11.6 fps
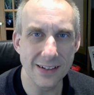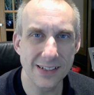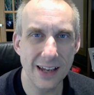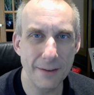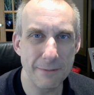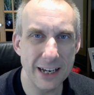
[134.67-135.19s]

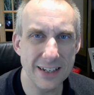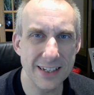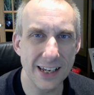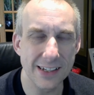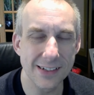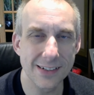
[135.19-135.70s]
Does that make
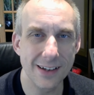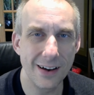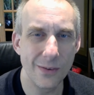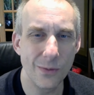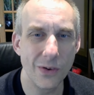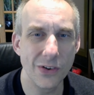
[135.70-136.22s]
sense?
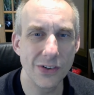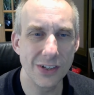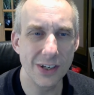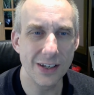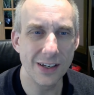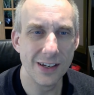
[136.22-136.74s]
I want
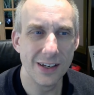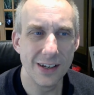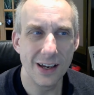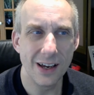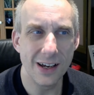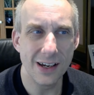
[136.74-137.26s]
to...
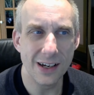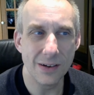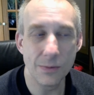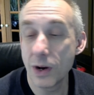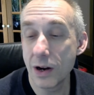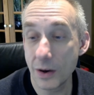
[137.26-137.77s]

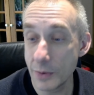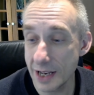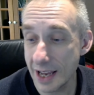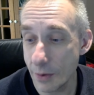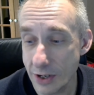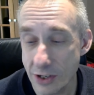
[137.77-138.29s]
where are we
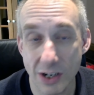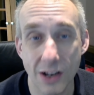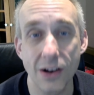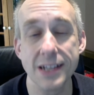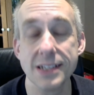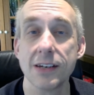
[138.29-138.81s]
now? We're
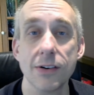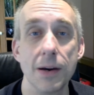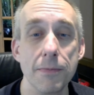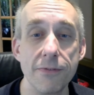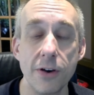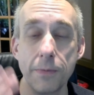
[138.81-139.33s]
July, so
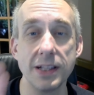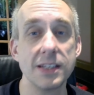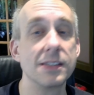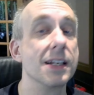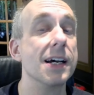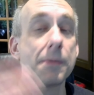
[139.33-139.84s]
I'm filming
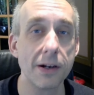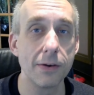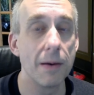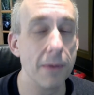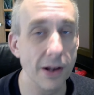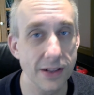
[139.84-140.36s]
this today. I'm going
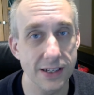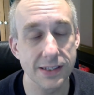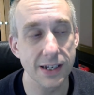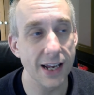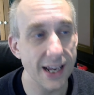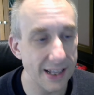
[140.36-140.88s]
to upload this
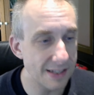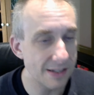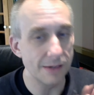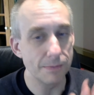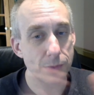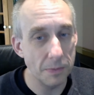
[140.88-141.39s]
today.
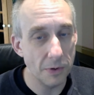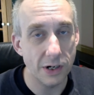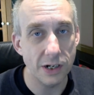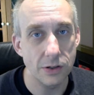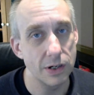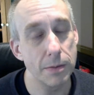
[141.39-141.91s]
I'm not
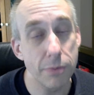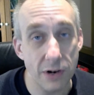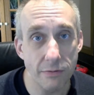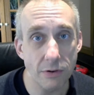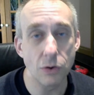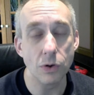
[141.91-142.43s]
going to do any
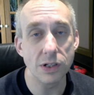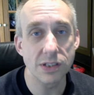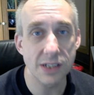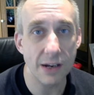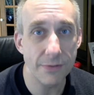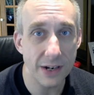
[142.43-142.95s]
pre-recorded
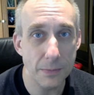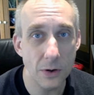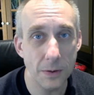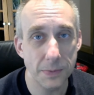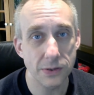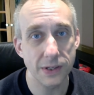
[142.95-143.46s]
stuff
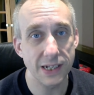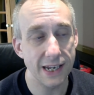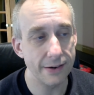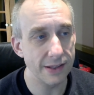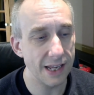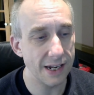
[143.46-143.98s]
anymore between
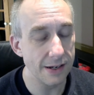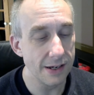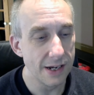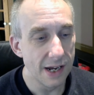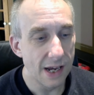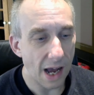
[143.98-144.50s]
now and then.
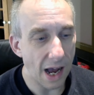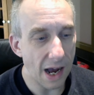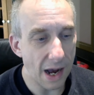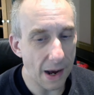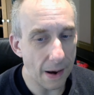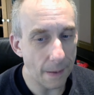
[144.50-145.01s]

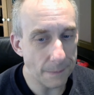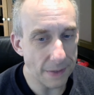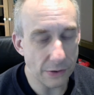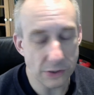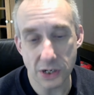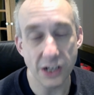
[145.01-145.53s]

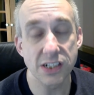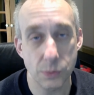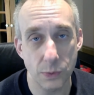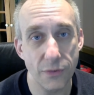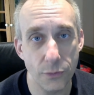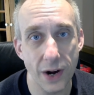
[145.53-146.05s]
That was a nice
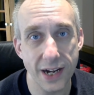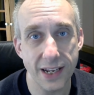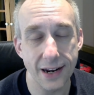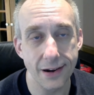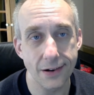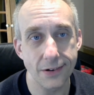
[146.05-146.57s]
swift way to
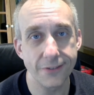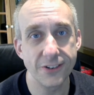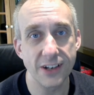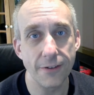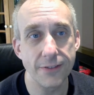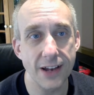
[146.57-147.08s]
get a lot of
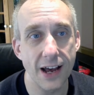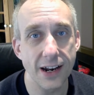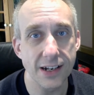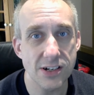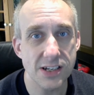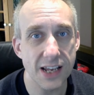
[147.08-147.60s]
stuff done
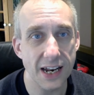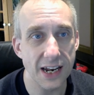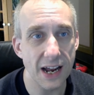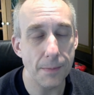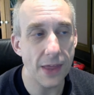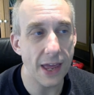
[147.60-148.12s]
and just get
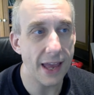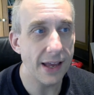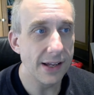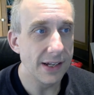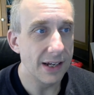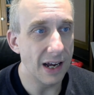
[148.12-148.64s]
it up there.
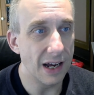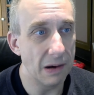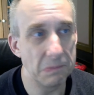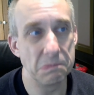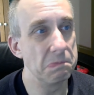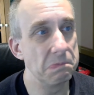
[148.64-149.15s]

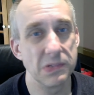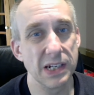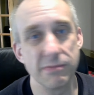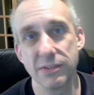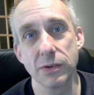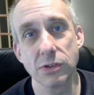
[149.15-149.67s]

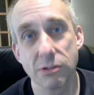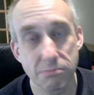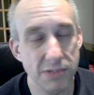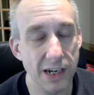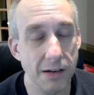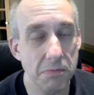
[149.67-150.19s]
Some of it was,
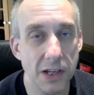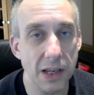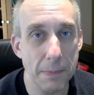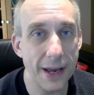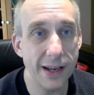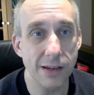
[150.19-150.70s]

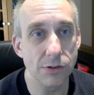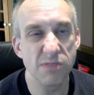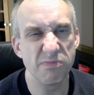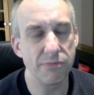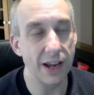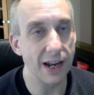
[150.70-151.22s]
looking back, it was
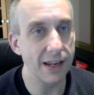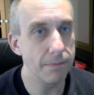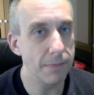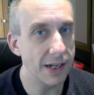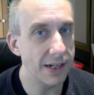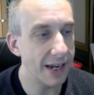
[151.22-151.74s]
fairly
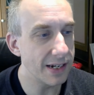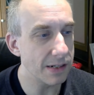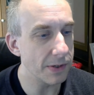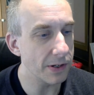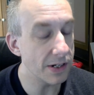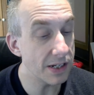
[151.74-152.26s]
mundane,
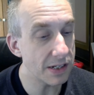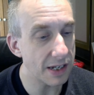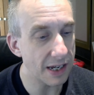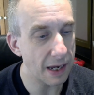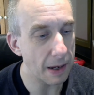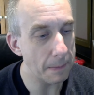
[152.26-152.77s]
to be honest.
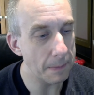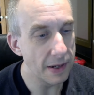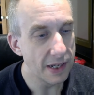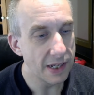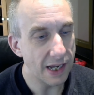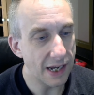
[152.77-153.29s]

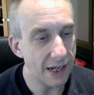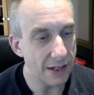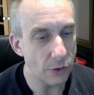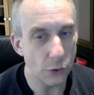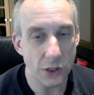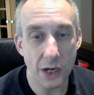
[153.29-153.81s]

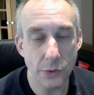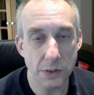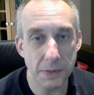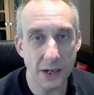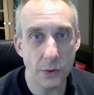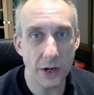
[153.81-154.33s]
The audio was
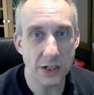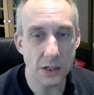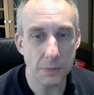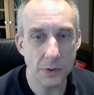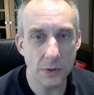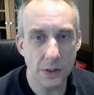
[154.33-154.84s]
a bit
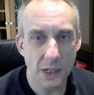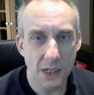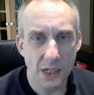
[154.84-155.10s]
questionable.